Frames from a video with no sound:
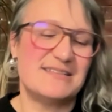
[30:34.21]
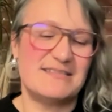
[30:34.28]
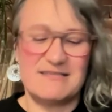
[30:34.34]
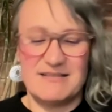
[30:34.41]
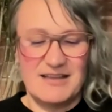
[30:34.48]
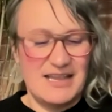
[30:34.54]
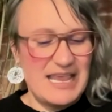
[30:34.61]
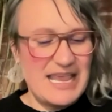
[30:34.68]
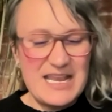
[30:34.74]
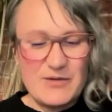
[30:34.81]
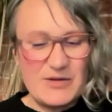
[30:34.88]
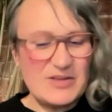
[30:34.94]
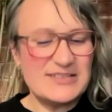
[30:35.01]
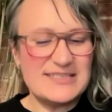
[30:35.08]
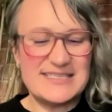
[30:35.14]
And
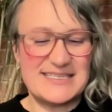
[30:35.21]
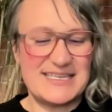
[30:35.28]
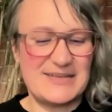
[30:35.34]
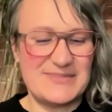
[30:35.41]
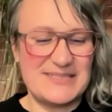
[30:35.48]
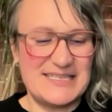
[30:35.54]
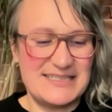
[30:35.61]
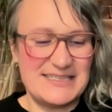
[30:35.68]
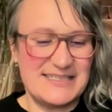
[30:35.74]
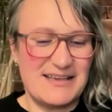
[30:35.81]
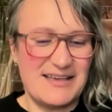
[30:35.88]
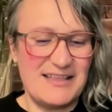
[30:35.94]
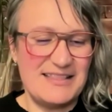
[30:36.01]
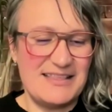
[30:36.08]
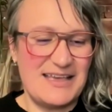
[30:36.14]
anyone who steps
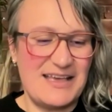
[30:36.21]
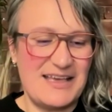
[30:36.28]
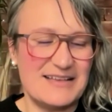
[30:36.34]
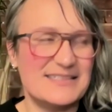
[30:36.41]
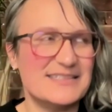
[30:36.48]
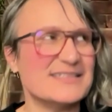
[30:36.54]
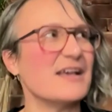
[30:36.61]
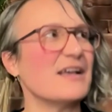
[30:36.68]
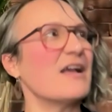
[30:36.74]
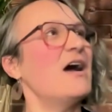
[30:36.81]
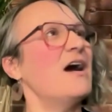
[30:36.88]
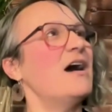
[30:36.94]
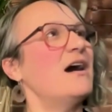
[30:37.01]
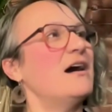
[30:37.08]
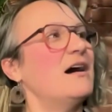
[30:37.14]
inside that house is like,
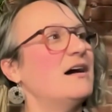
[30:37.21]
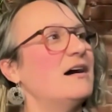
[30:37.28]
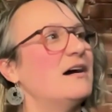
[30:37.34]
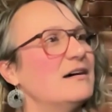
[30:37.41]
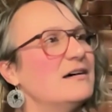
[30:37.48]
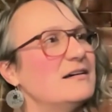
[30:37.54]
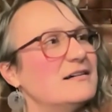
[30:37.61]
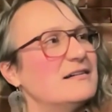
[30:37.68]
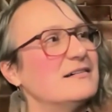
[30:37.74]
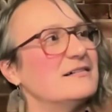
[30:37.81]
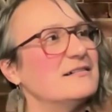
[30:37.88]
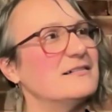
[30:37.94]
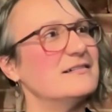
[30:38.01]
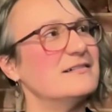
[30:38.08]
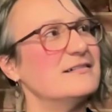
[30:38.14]
oh,
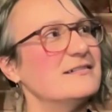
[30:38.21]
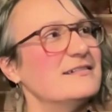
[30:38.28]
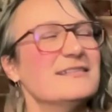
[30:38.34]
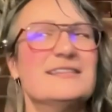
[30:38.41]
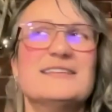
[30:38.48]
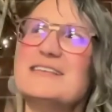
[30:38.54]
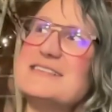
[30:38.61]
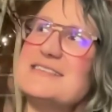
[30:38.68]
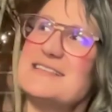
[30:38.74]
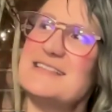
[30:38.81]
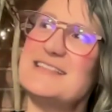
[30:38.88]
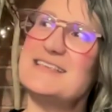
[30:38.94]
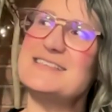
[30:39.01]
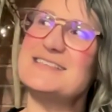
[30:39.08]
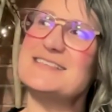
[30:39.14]
isn't
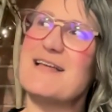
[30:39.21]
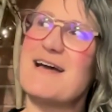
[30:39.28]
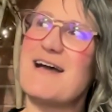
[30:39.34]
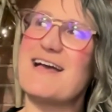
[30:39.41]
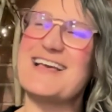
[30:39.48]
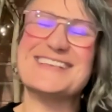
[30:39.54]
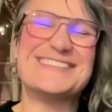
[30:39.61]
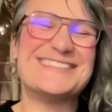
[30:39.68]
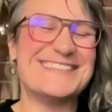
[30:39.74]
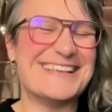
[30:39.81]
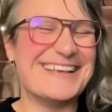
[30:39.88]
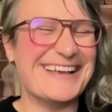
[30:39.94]
this nice?